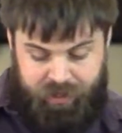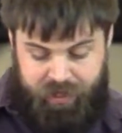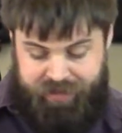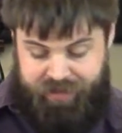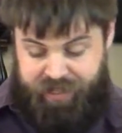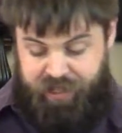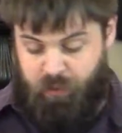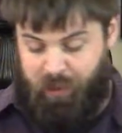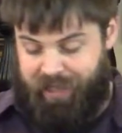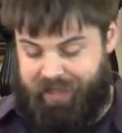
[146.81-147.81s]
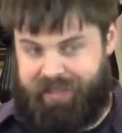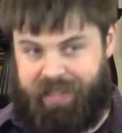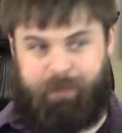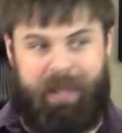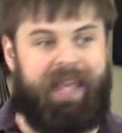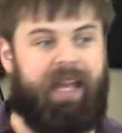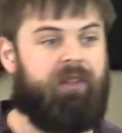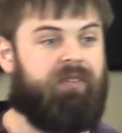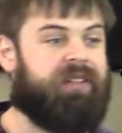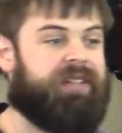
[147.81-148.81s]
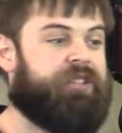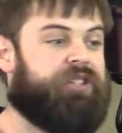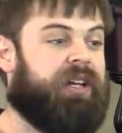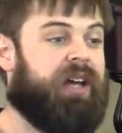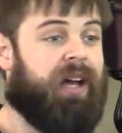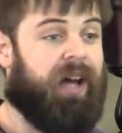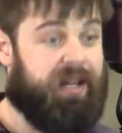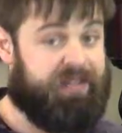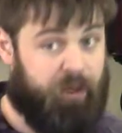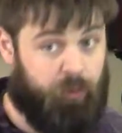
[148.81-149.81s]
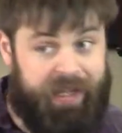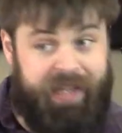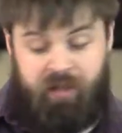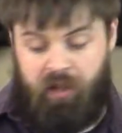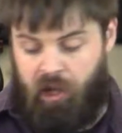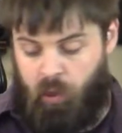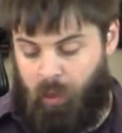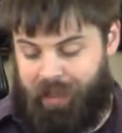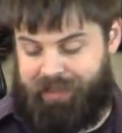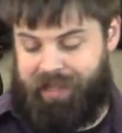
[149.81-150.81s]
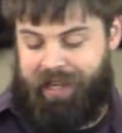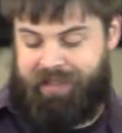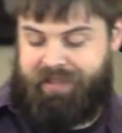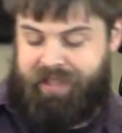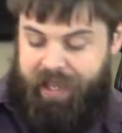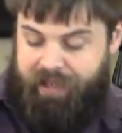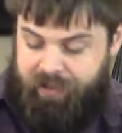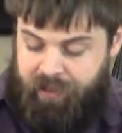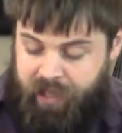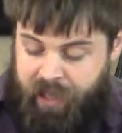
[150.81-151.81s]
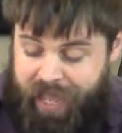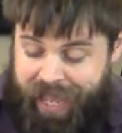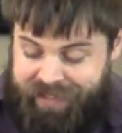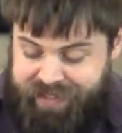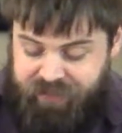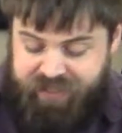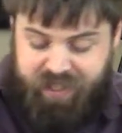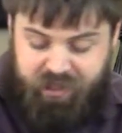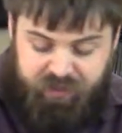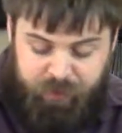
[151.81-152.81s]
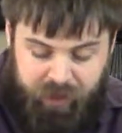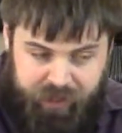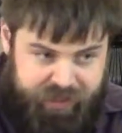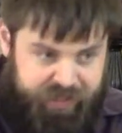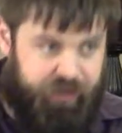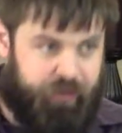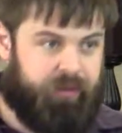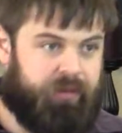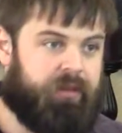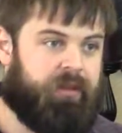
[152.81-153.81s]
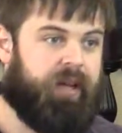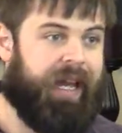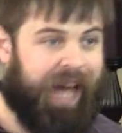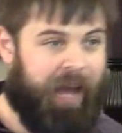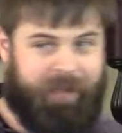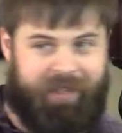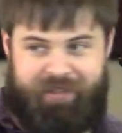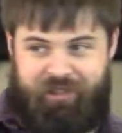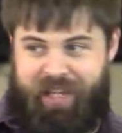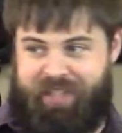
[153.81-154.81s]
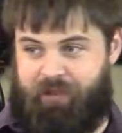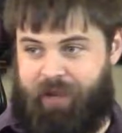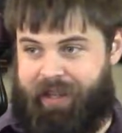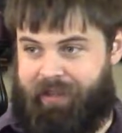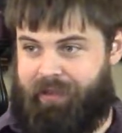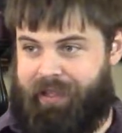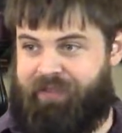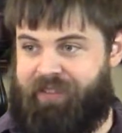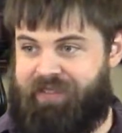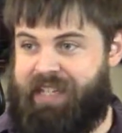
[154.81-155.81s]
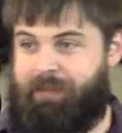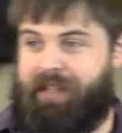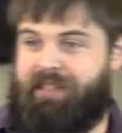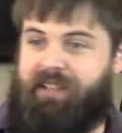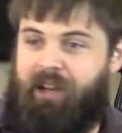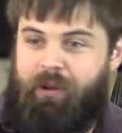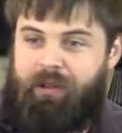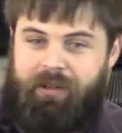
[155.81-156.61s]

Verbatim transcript: It says, Here's what God said, and pay careful attention as I read what God said and see if it sounds familiar to you. And not because Jason read it like 15 minutes ago